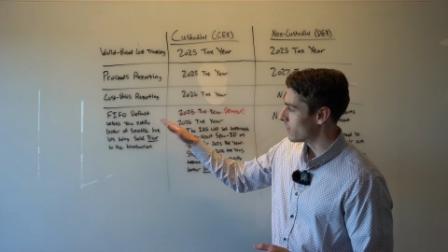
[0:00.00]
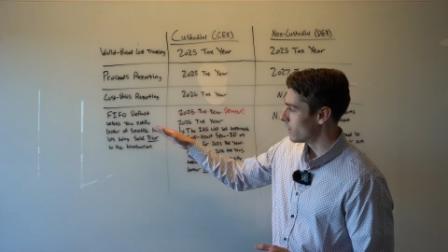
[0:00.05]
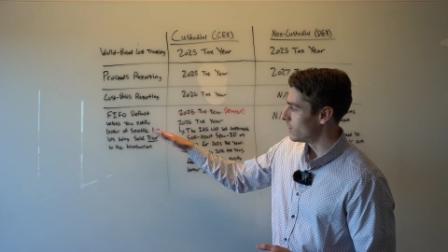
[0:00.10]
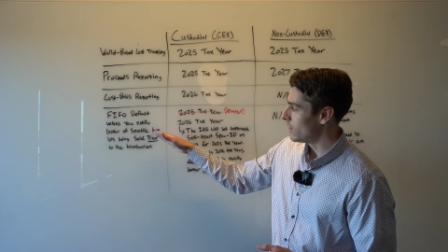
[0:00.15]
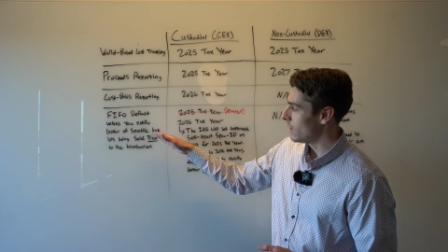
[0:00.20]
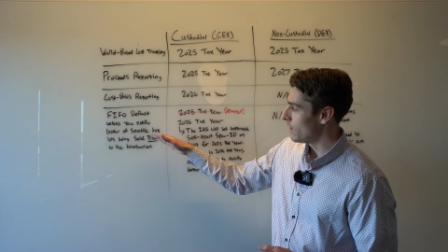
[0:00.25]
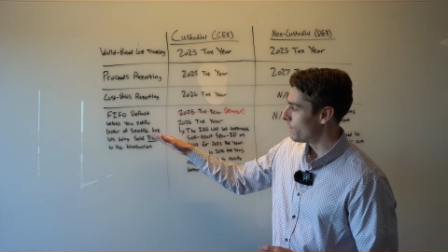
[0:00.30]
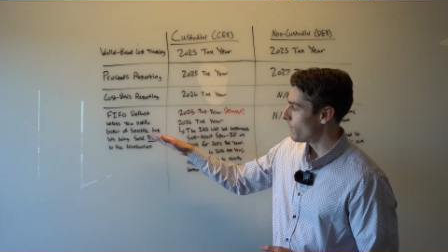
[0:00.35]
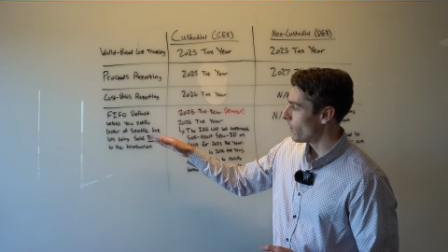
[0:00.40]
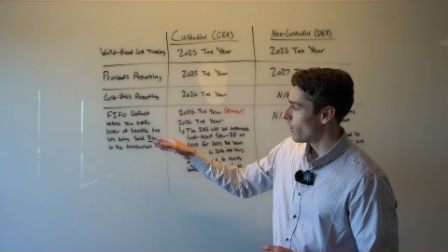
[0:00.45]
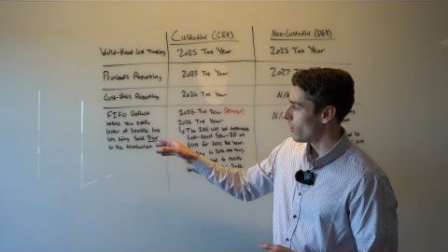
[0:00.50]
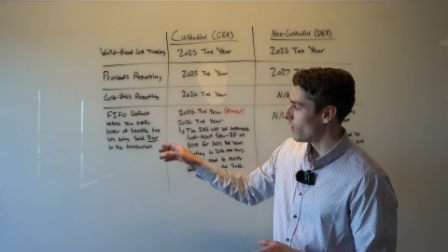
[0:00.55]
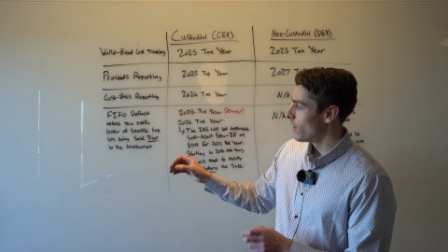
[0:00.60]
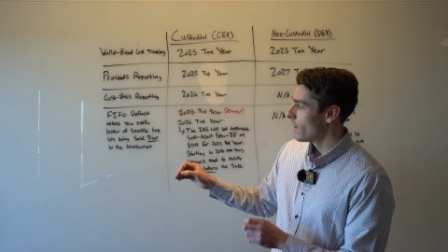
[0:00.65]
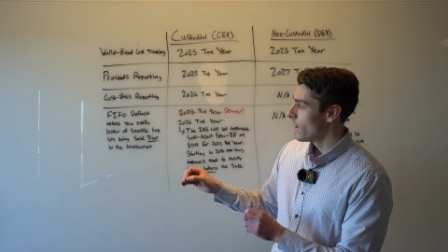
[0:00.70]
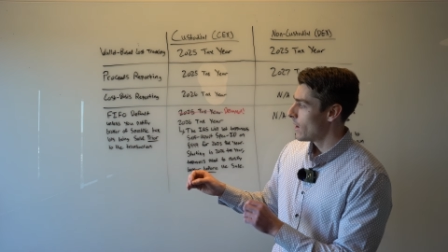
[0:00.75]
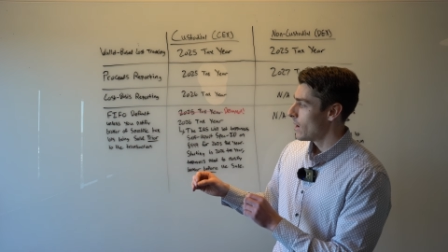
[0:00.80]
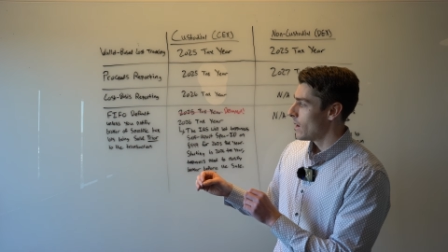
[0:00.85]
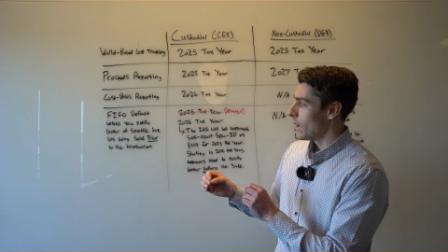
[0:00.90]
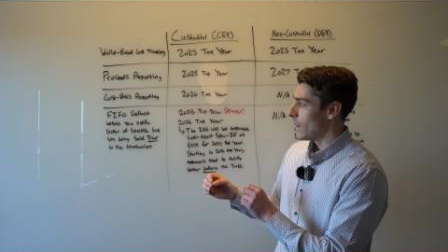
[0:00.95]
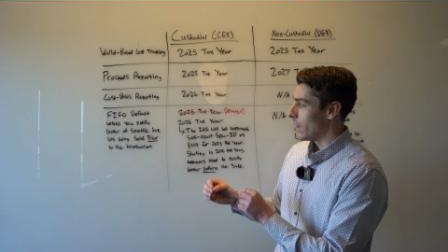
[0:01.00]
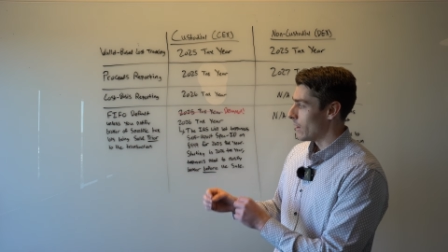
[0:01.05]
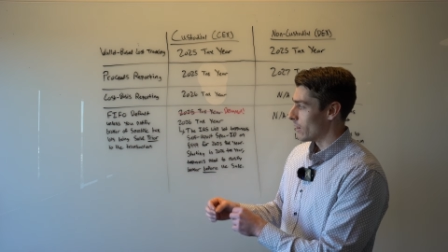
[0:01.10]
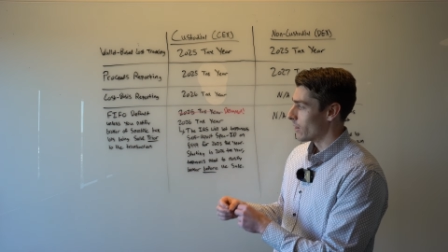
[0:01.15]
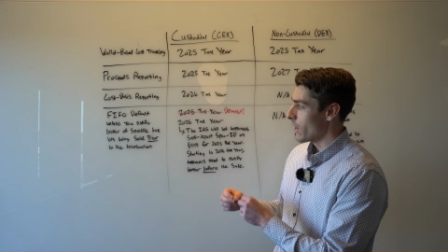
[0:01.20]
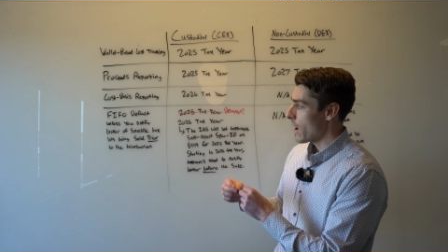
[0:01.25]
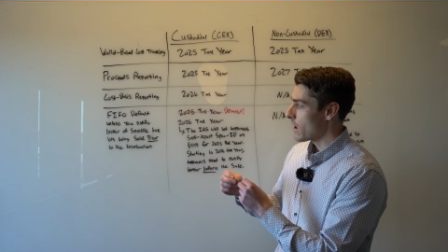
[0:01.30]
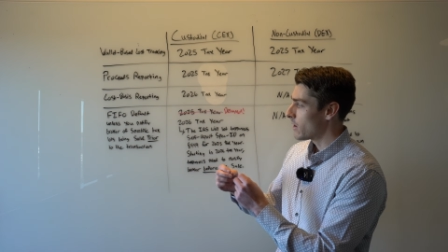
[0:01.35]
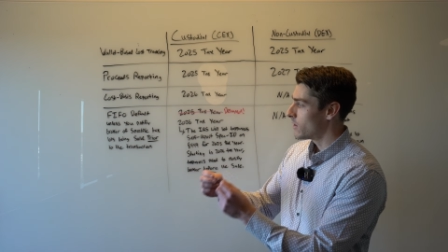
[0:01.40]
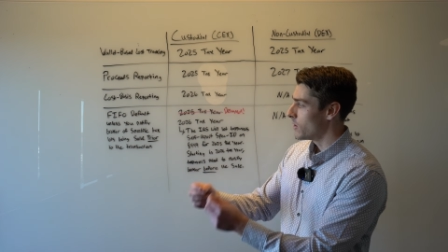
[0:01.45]
the default
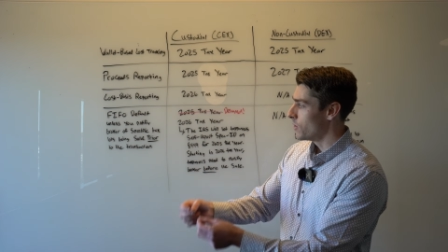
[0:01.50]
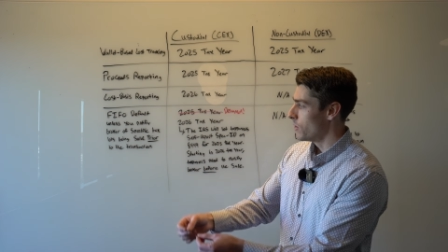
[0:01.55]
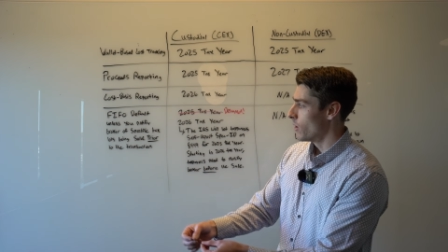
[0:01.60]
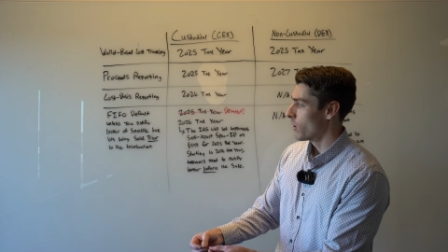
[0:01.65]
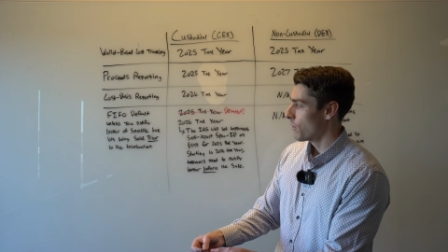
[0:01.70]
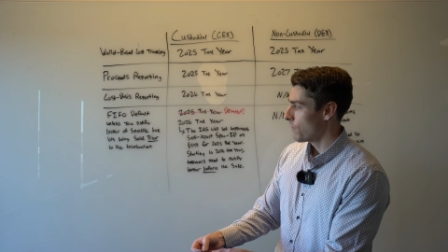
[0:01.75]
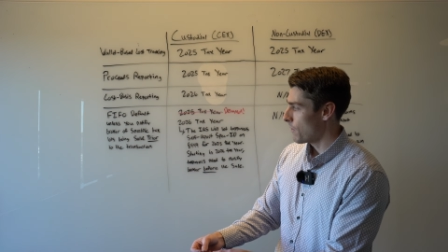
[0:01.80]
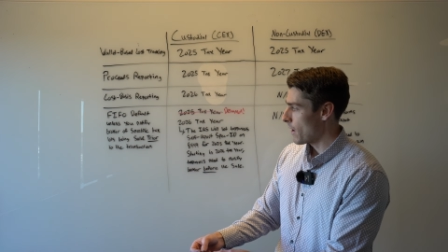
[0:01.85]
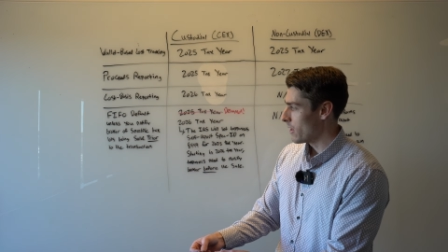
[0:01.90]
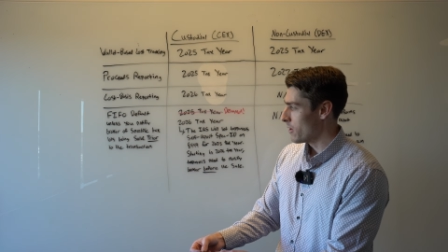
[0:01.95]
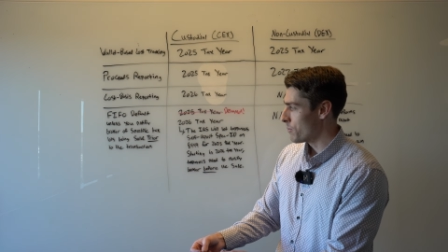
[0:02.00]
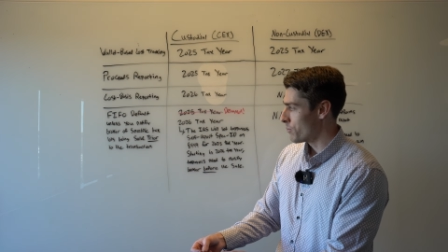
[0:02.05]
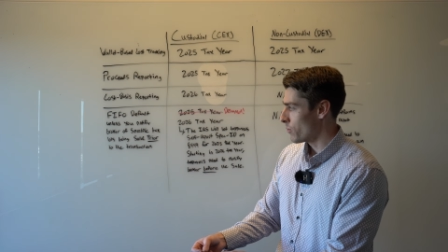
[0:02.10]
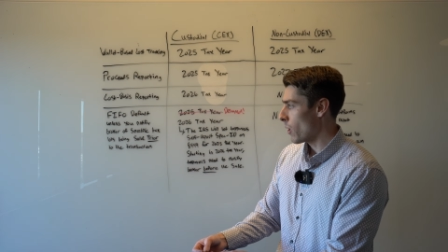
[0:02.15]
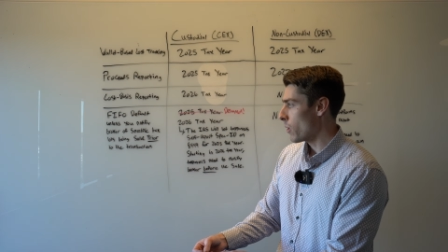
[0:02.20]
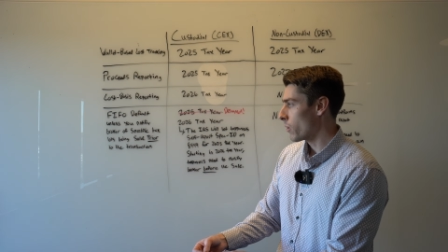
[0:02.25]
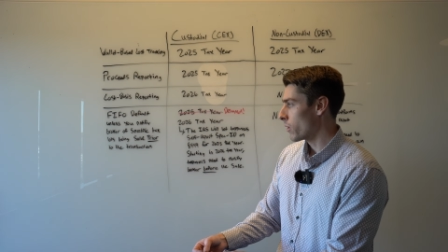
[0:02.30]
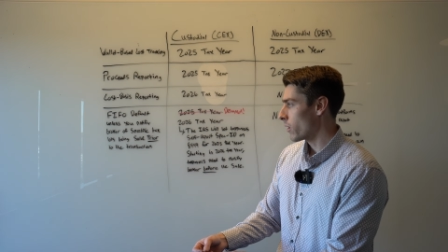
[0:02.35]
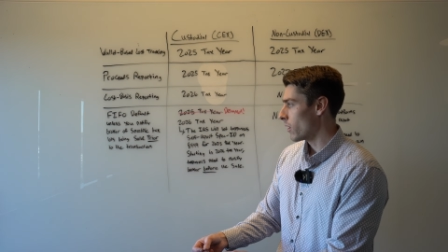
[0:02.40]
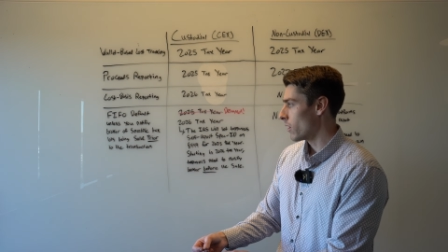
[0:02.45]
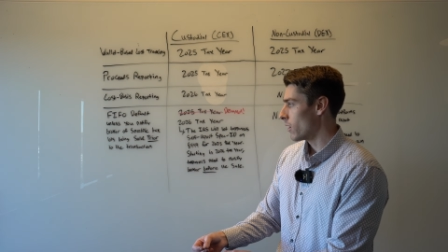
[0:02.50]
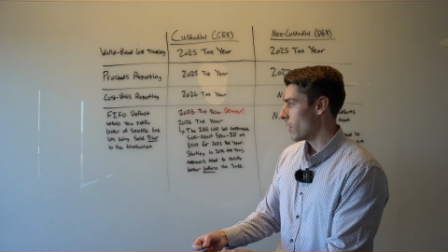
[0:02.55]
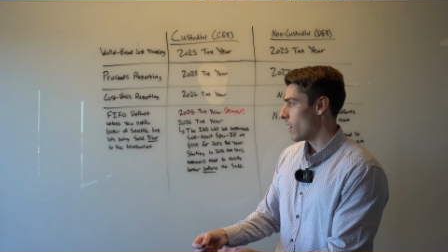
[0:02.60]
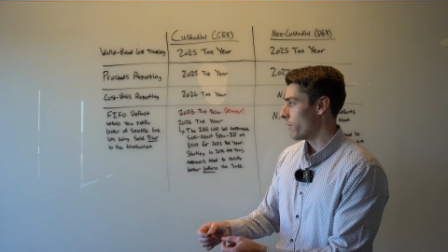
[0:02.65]
unless you notify the broker